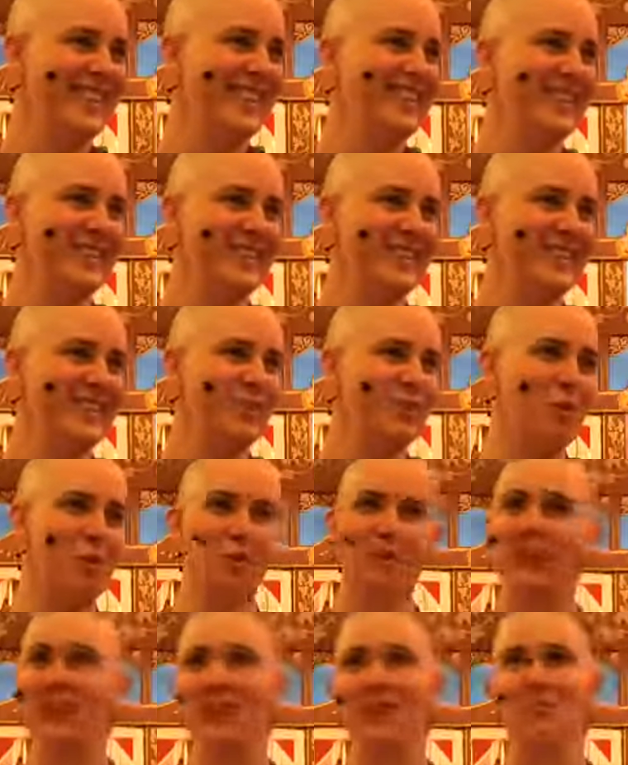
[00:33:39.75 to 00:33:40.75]
Just
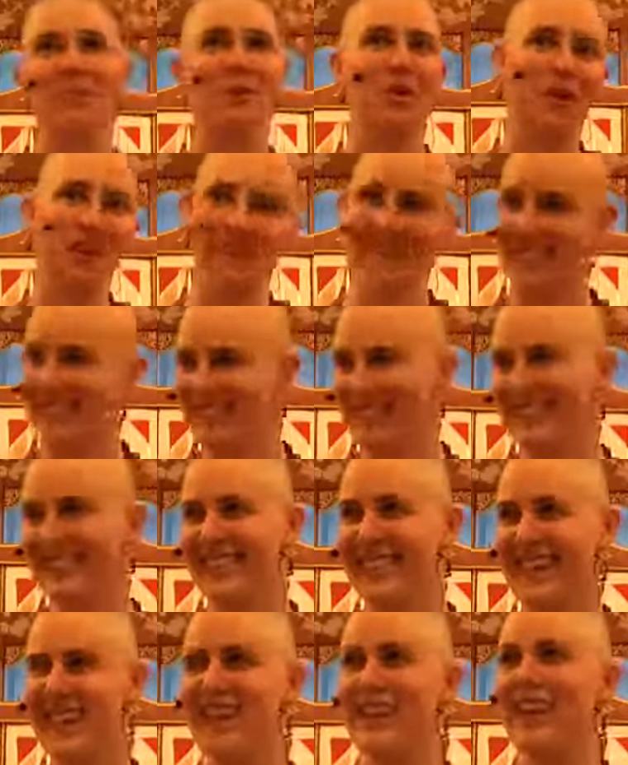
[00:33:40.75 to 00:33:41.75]
repeat it more.
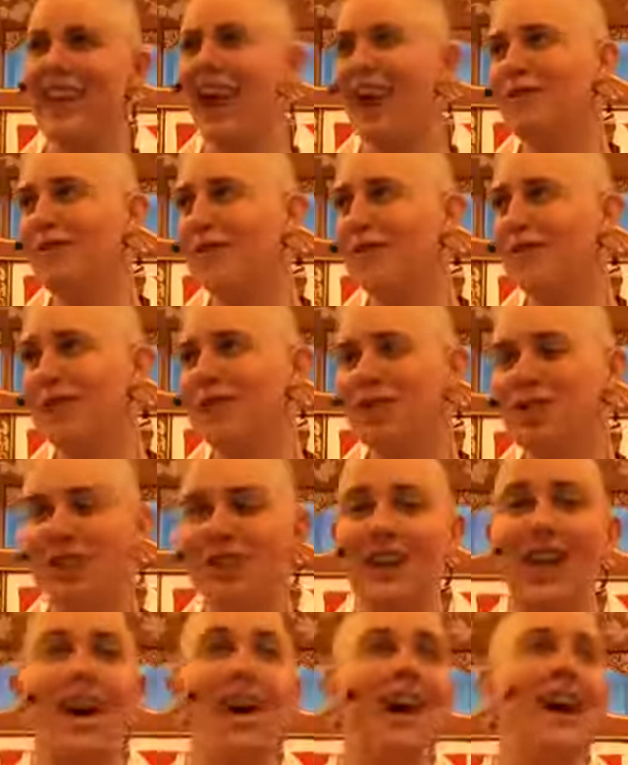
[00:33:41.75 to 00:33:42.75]
You have your initial,
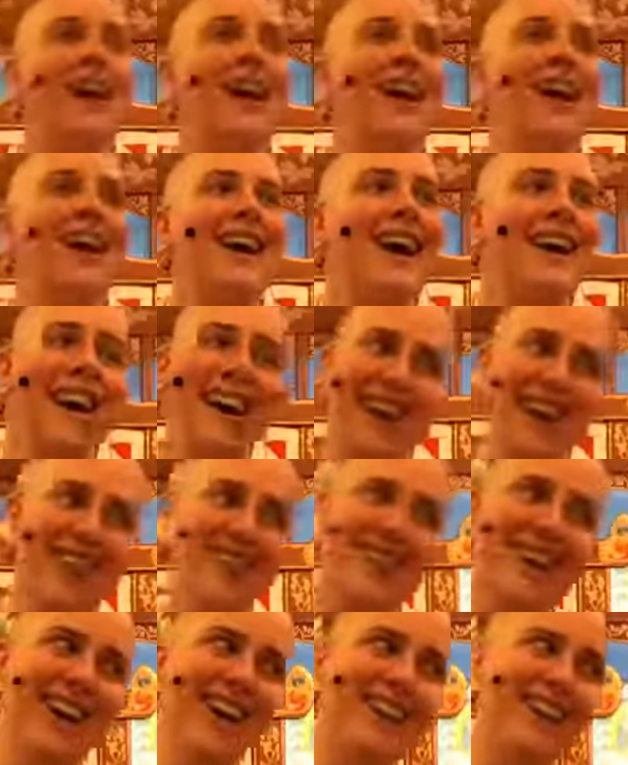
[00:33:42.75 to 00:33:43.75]
aha, I've
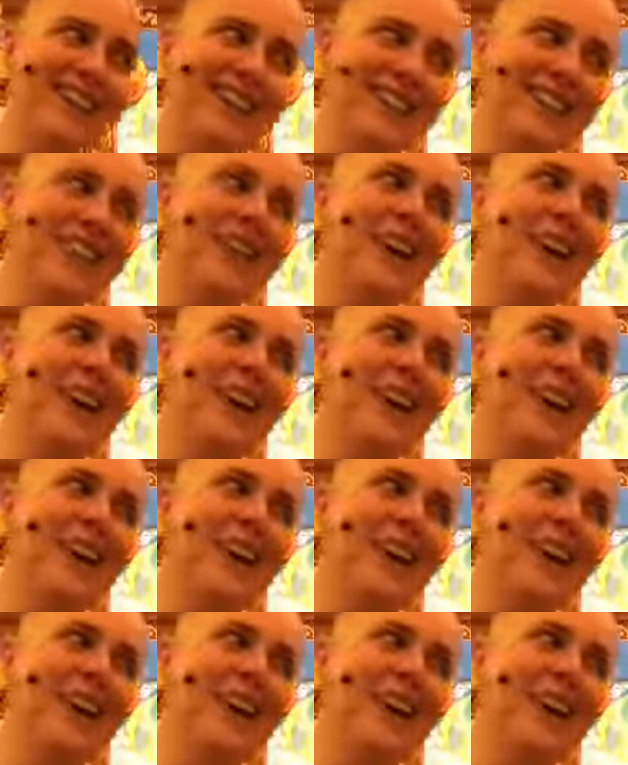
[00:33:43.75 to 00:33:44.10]
got it.